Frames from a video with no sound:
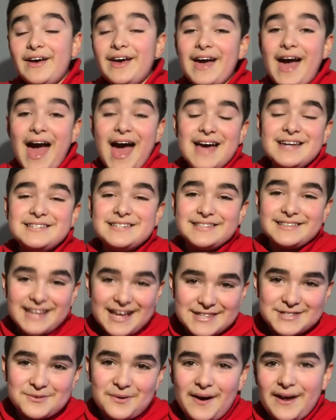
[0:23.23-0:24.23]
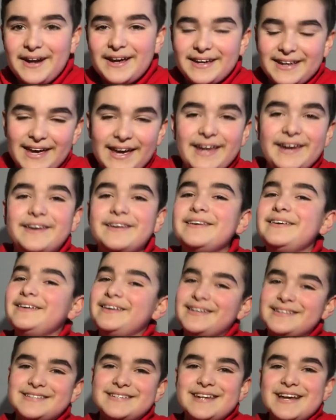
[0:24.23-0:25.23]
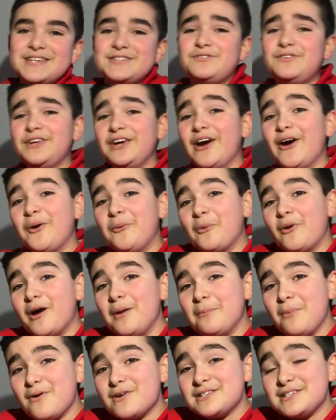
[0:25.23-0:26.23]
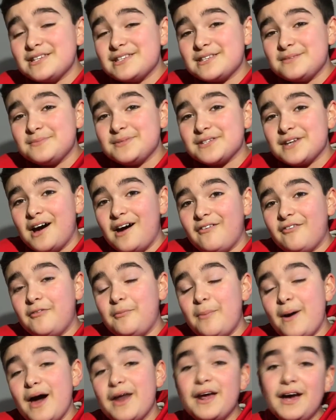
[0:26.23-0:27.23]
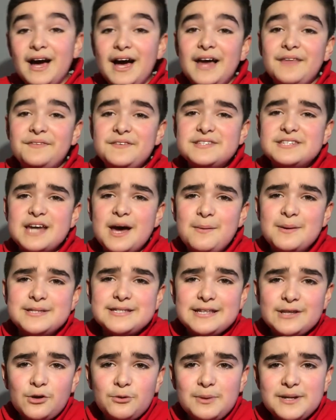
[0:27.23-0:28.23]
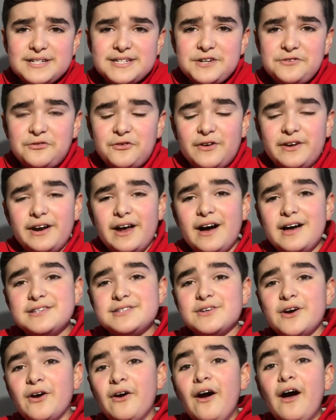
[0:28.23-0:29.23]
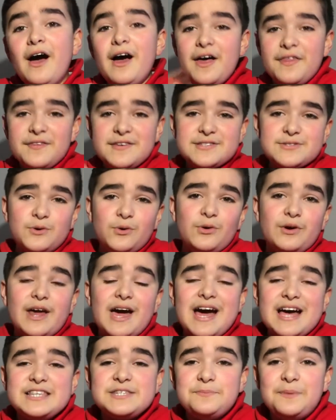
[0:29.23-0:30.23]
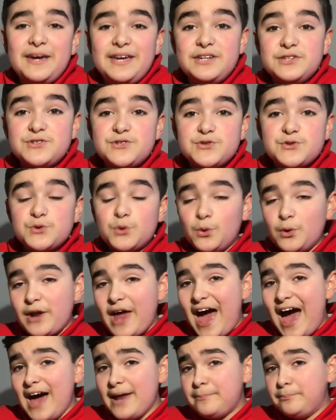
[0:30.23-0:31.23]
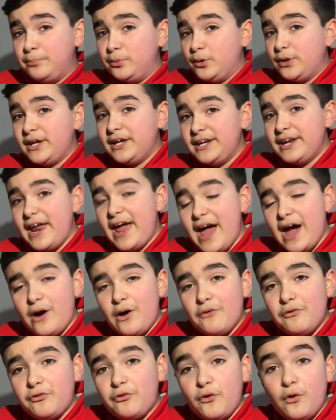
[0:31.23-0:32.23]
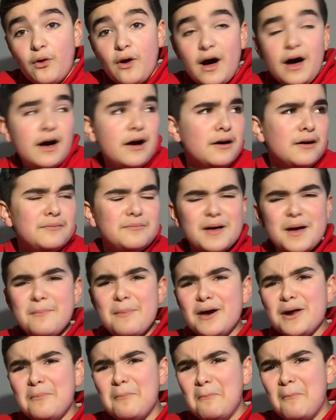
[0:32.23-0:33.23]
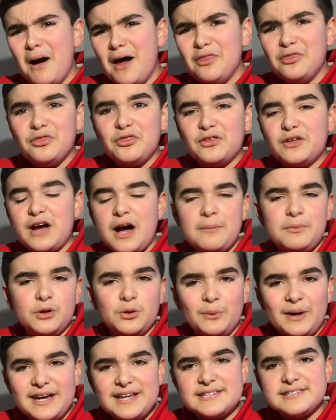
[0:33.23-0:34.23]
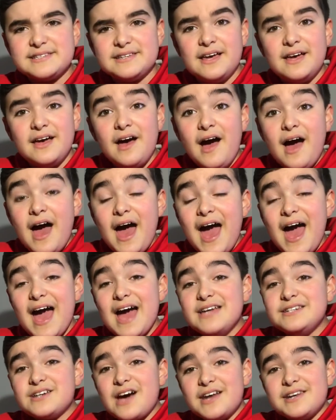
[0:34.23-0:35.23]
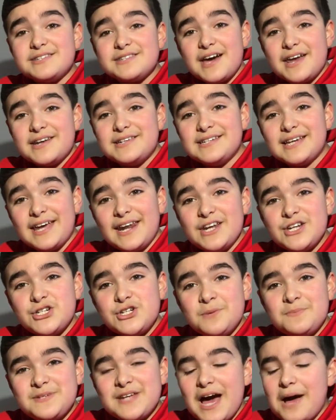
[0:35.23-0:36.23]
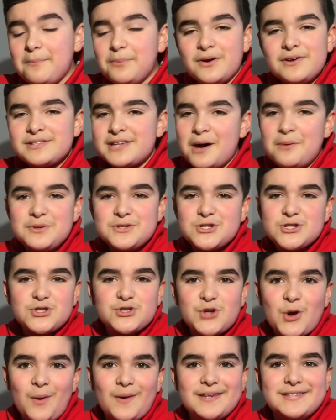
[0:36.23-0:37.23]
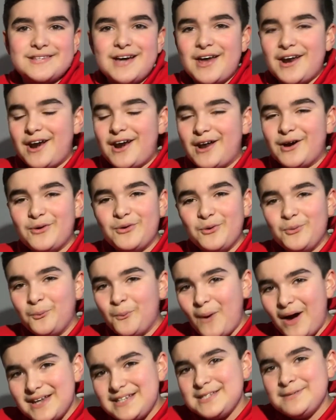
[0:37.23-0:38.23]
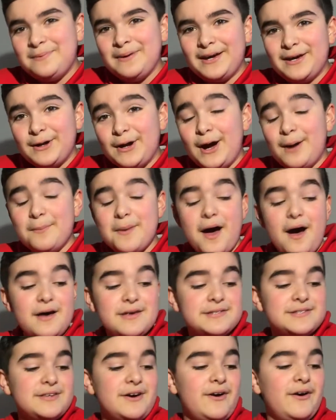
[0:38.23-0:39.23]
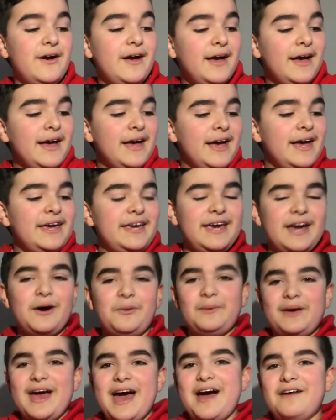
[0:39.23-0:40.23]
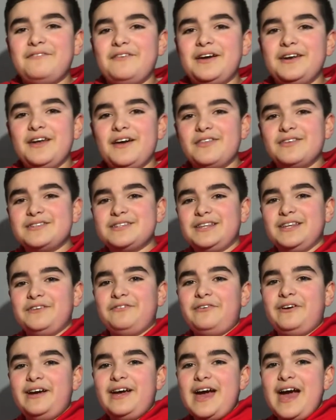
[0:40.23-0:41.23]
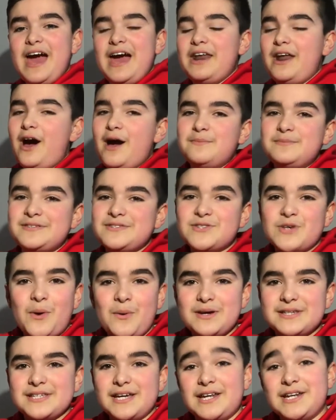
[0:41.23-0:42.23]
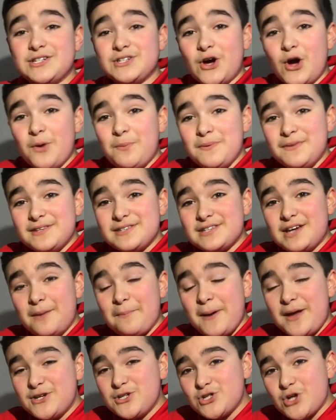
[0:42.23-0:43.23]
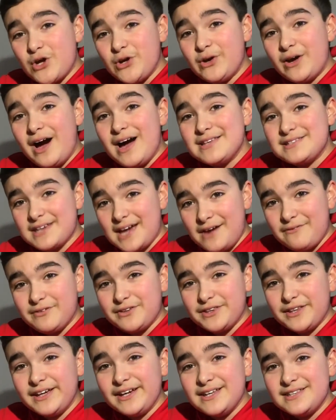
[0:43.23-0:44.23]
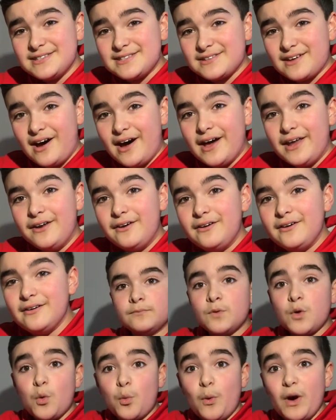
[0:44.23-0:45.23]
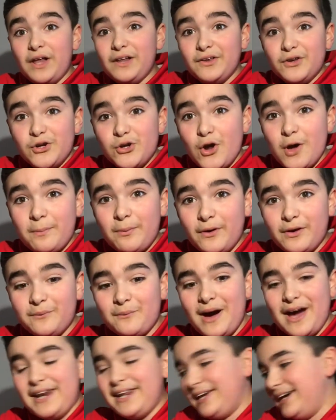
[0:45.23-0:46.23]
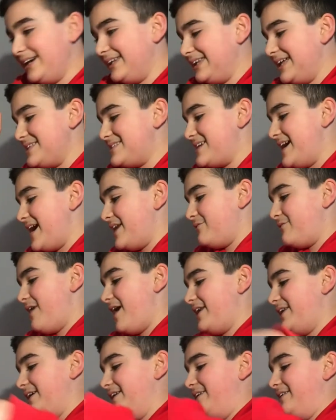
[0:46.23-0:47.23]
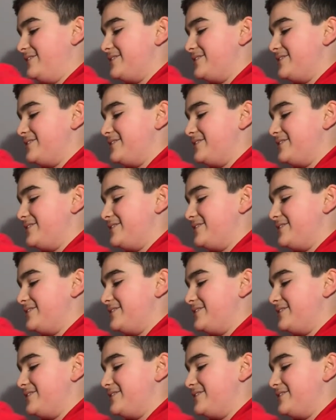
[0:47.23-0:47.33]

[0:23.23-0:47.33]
And that's right, again, in today's video, we're unboxing some stuff, but this time it's a little bit different. So this order has been stored at Bullion Now for about a month, couple of weeks, and I decided to get it shipped out because I was just so excited. I couldn't wait to pick it up. So here we have another delivery, and I'm so excited to open this up and show you guys everything inside. Well, no point waiting, let's head right in.